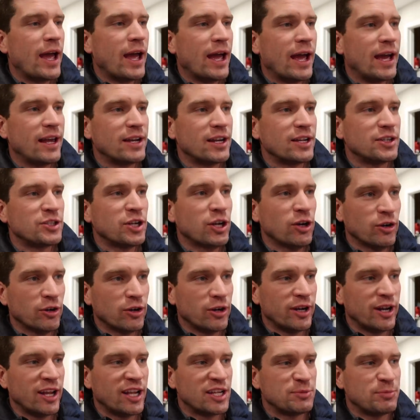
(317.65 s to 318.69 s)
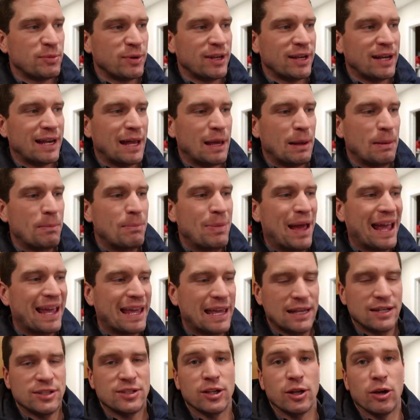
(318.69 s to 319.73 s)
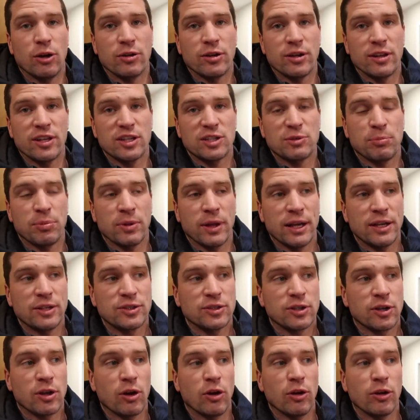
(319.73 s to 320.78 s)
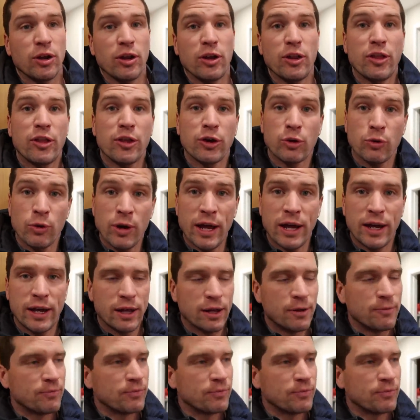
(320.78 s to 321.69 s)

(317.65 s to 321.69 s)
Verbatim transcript: And Turin has been begging to go to this place called The Grid.